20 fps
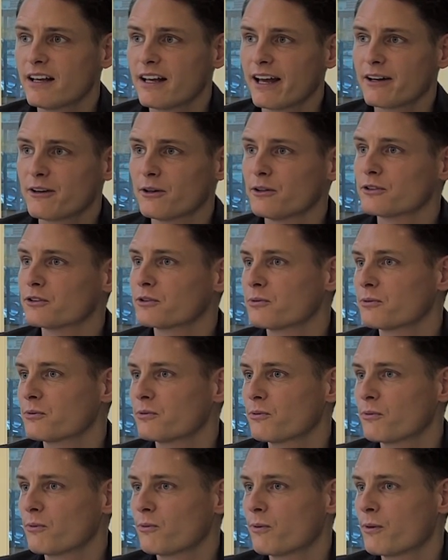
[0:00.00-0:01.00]
And also,
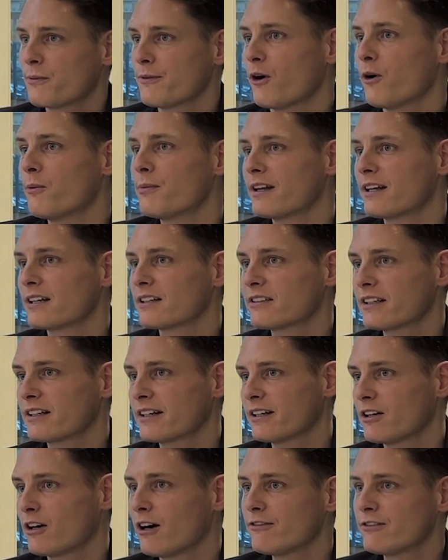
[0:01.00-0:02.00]
when we're opening a
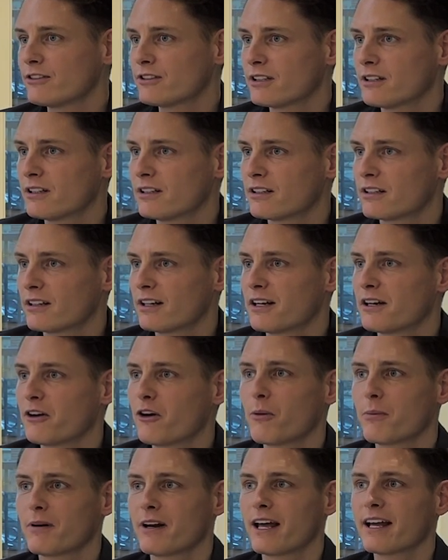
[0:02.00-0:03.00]
second office in
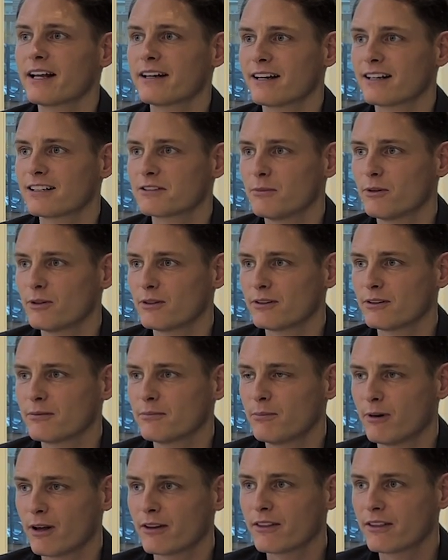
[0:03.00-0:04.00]
Copenhagen next
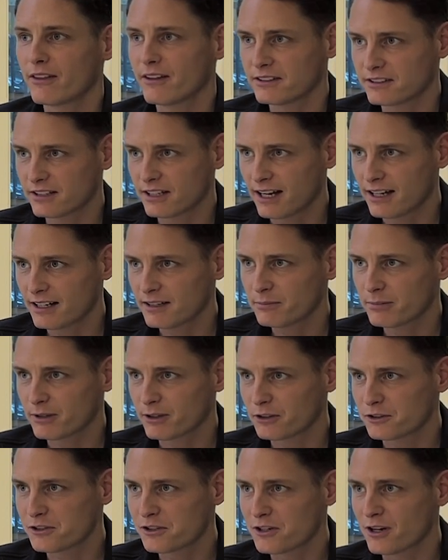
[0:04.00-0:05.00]
month, it's harder
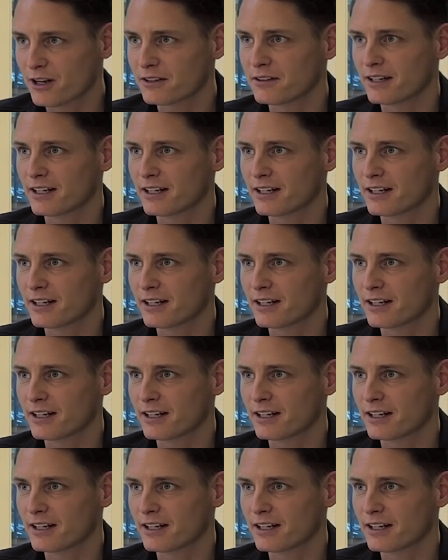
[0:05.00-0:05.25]
because you're not